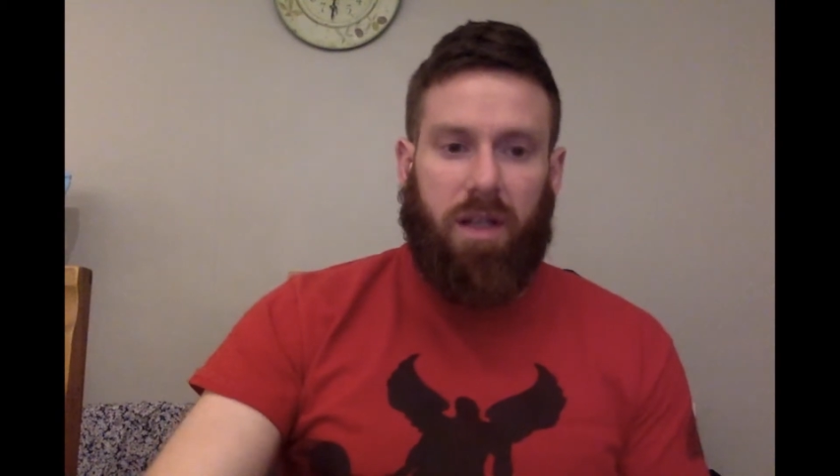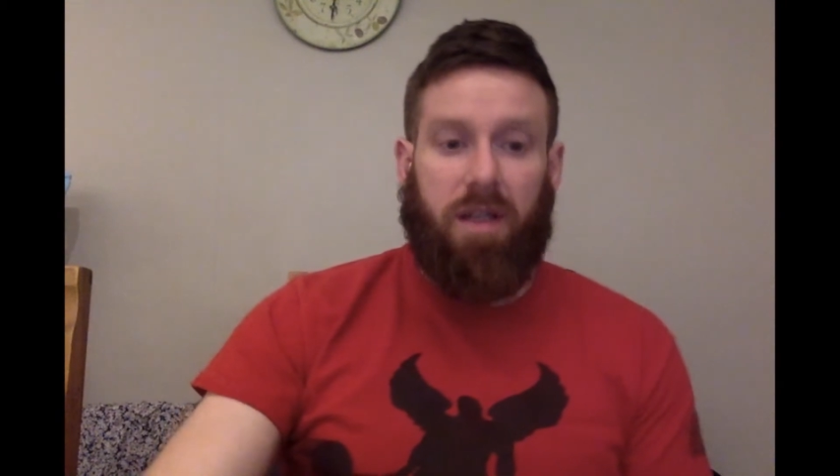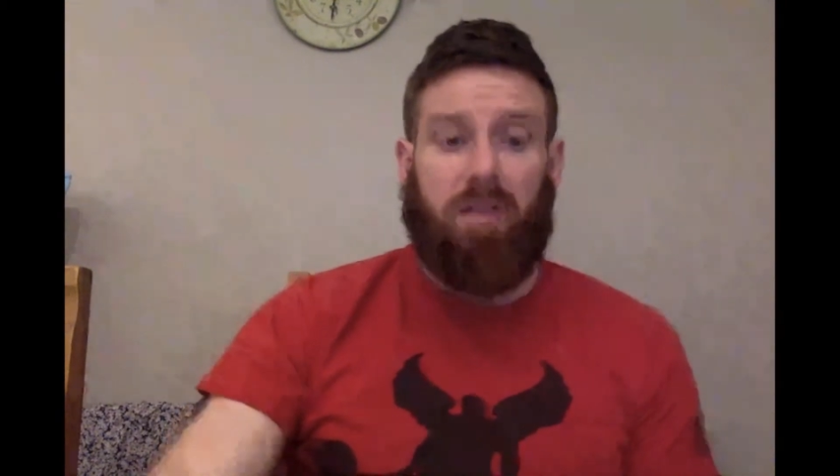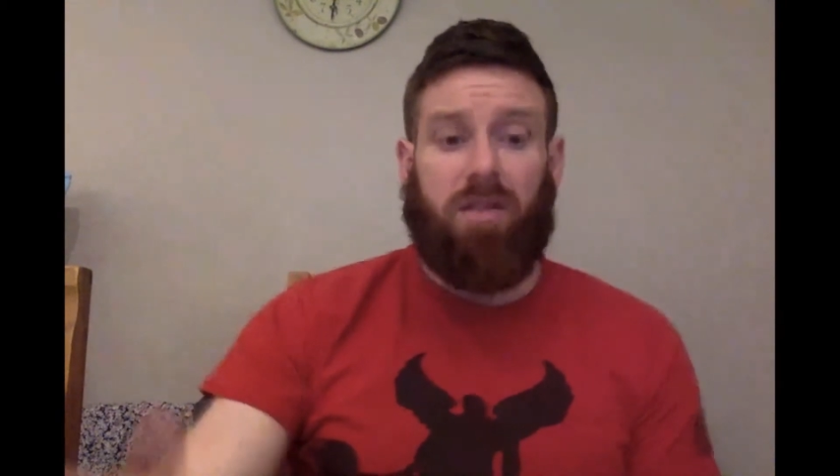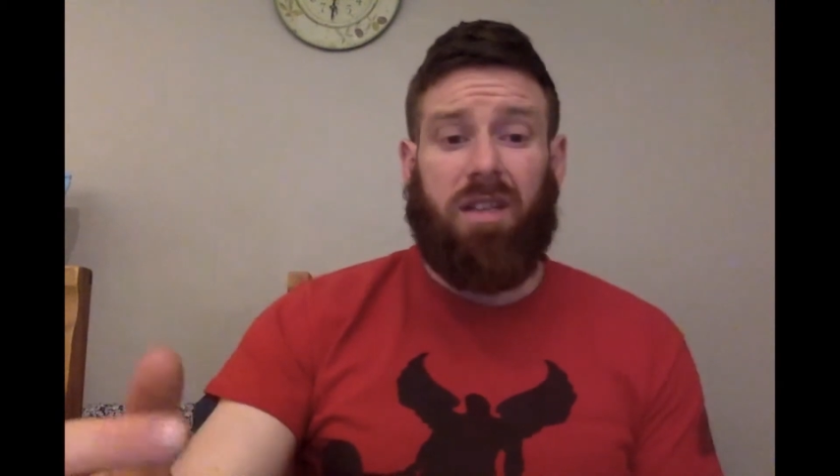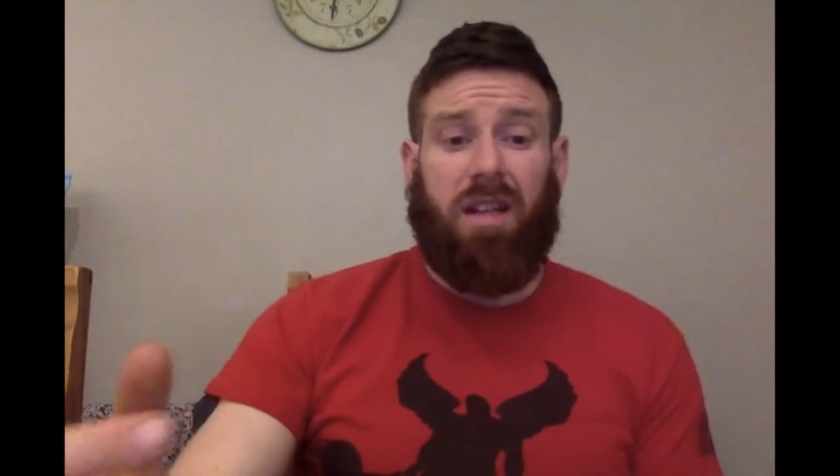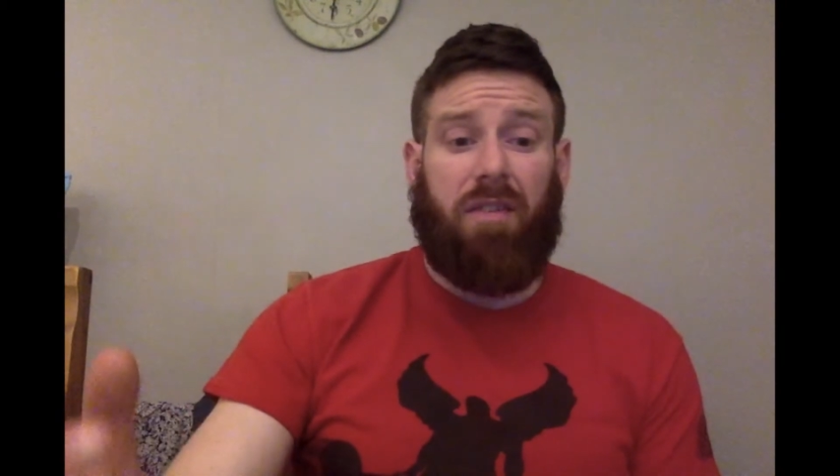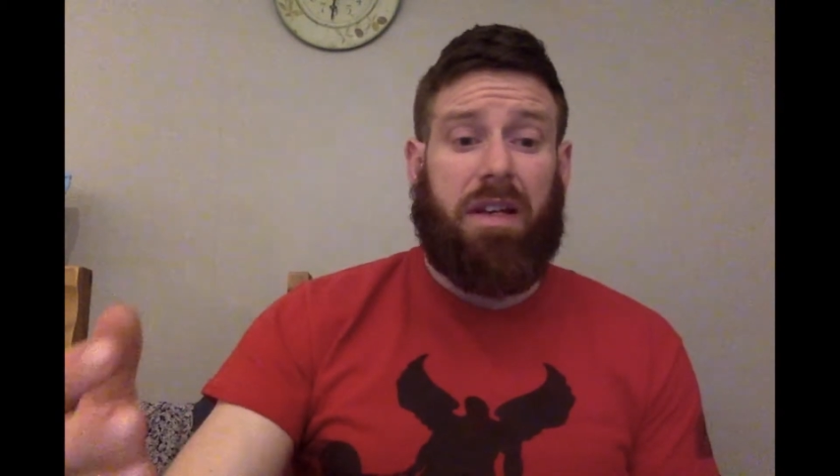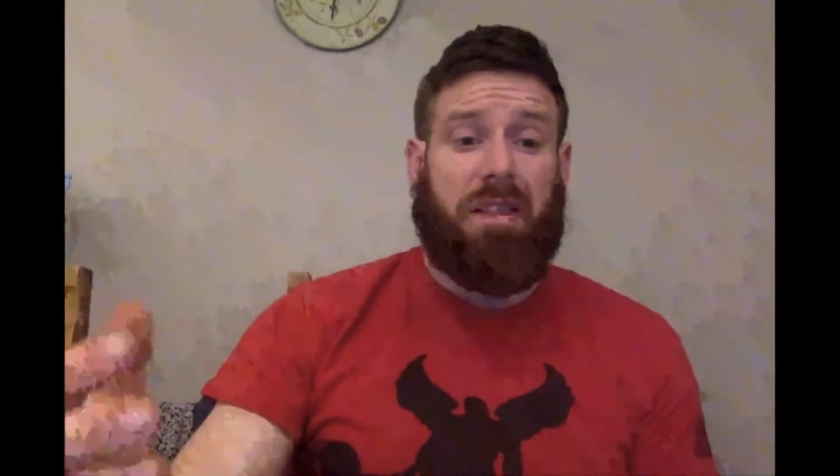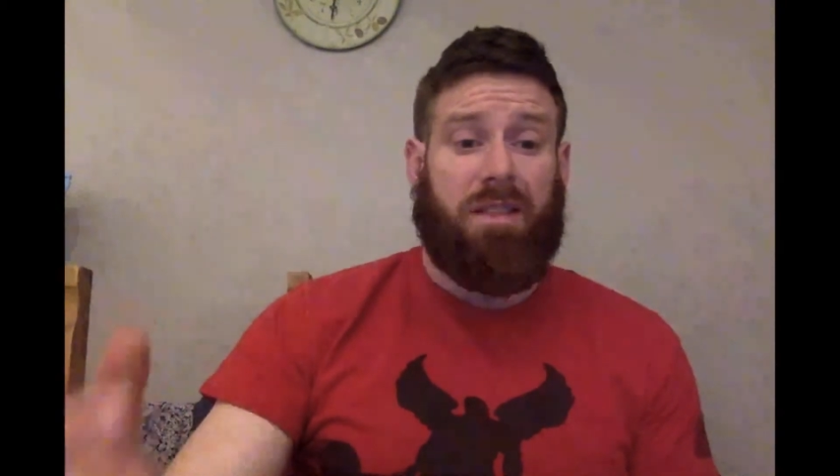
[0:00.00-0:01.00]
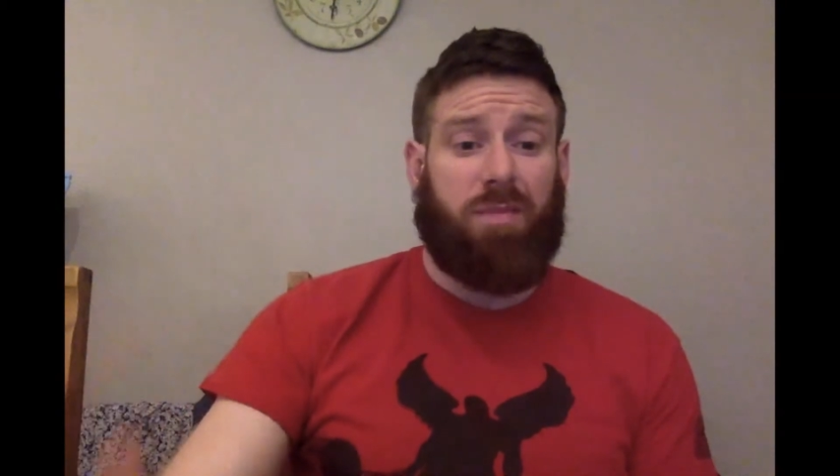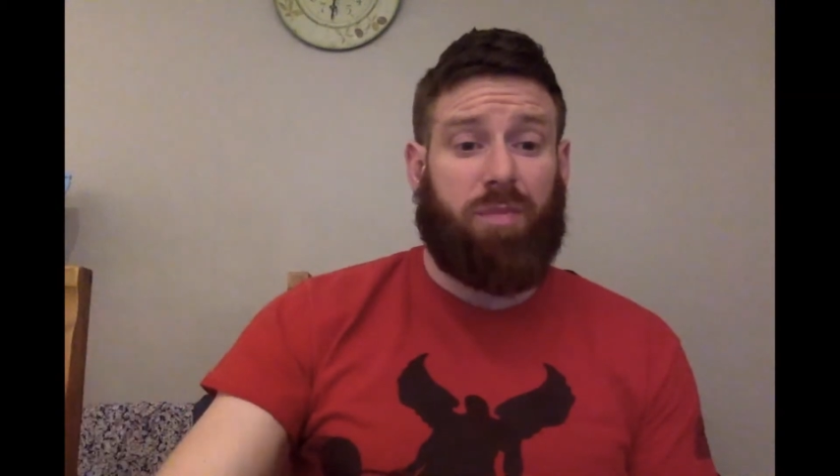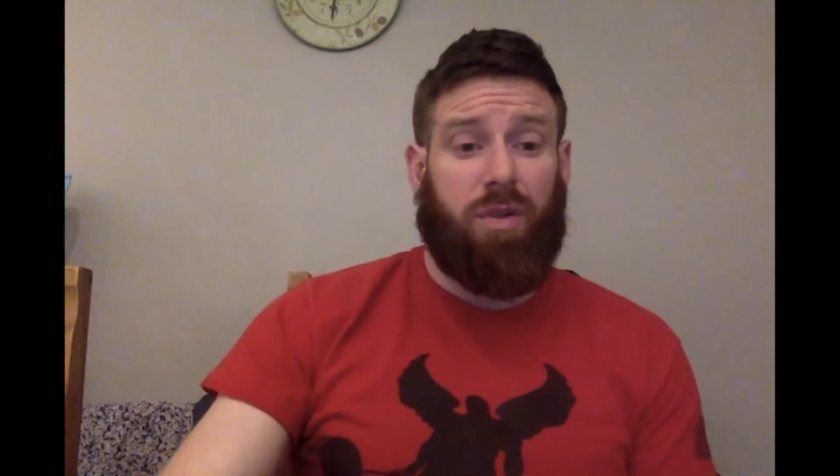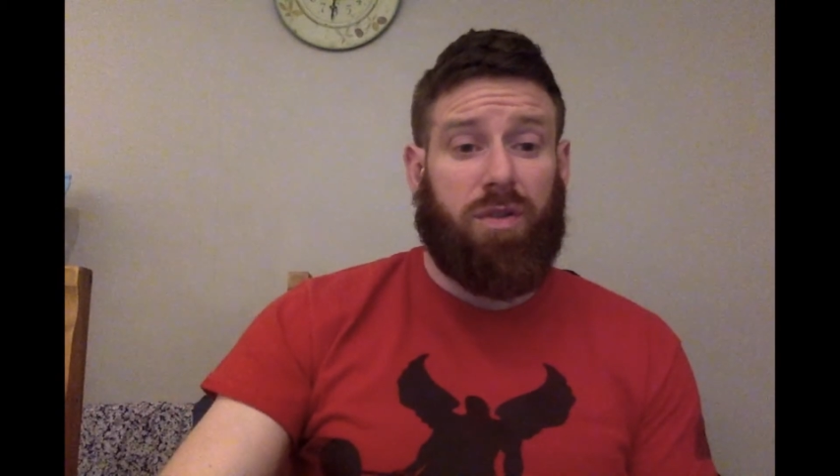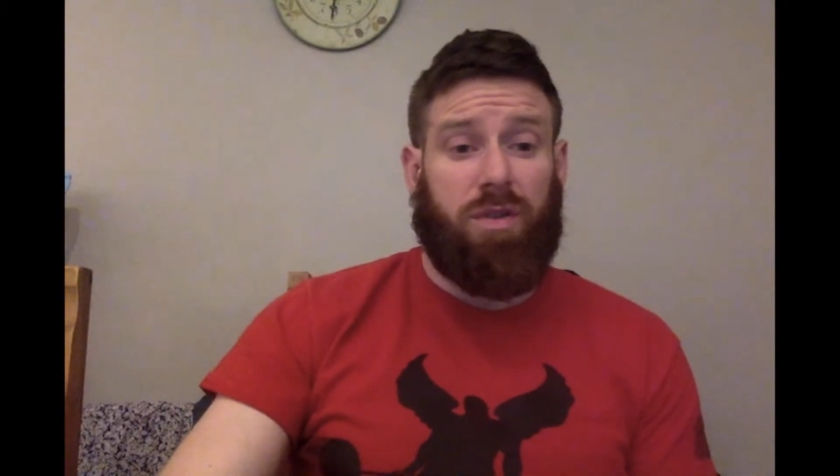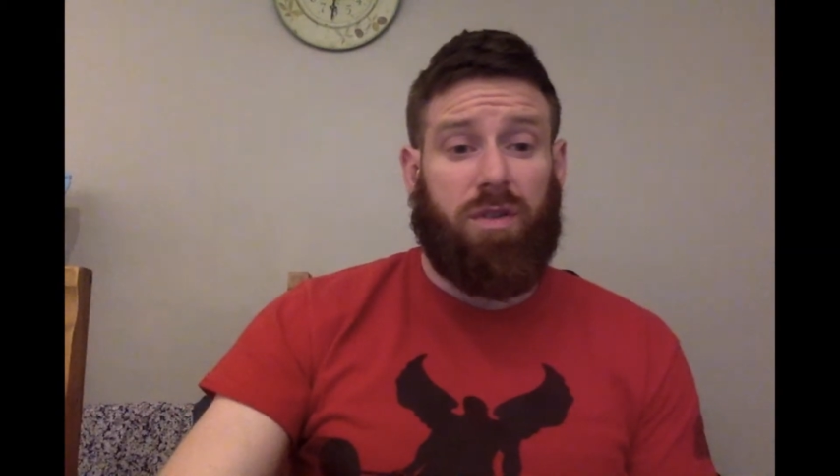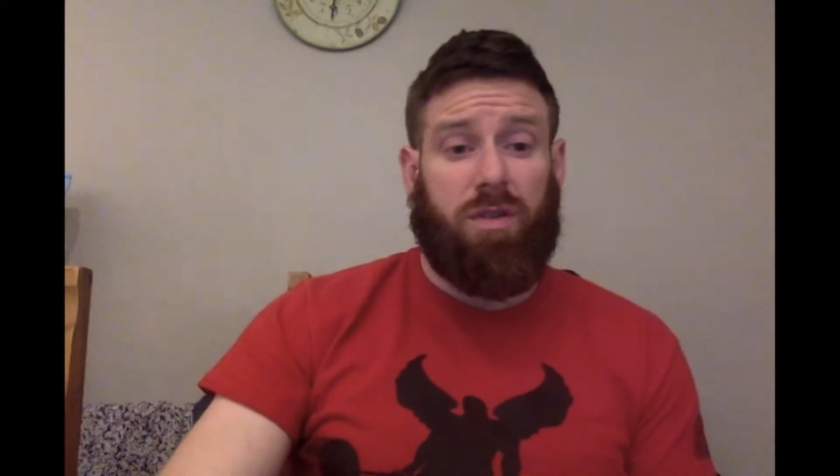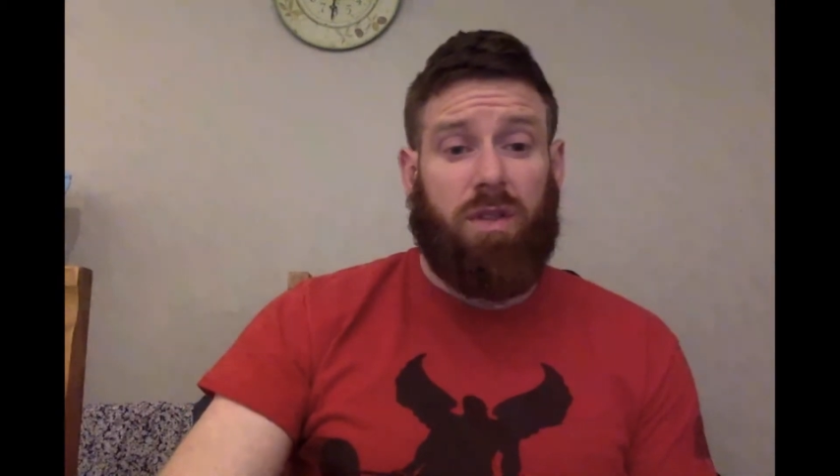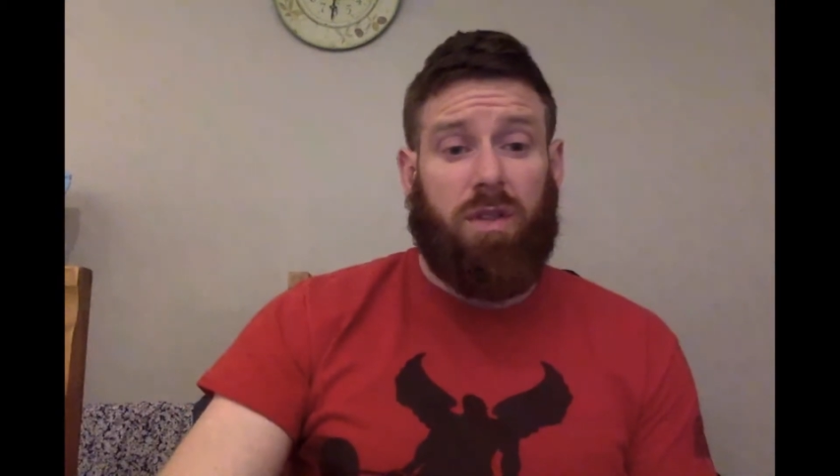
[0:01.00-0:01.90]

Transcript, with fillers: didn't didn't have any spotters